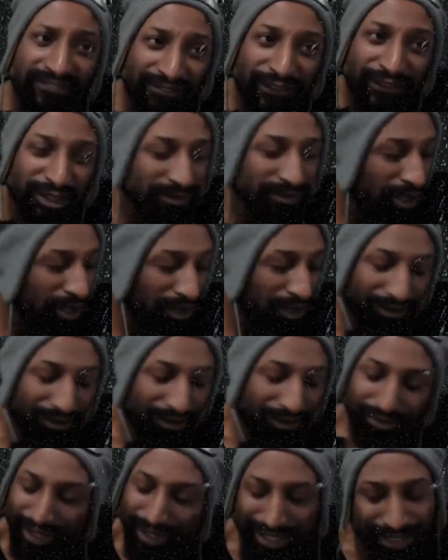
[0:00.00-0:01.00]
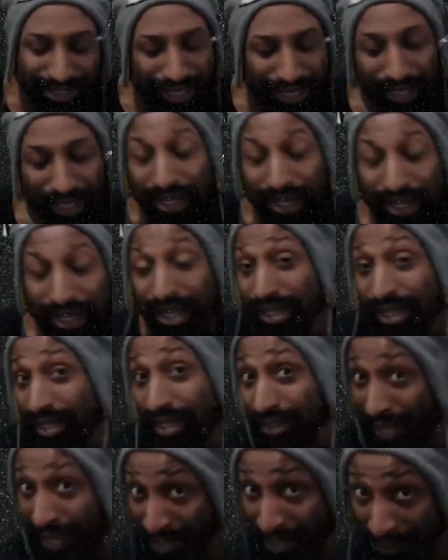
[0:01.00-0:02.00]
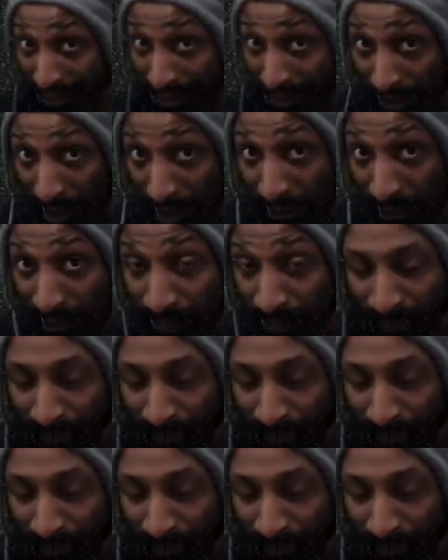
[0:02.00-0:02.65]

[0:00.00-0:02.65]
First of all, that's not it. Second of all,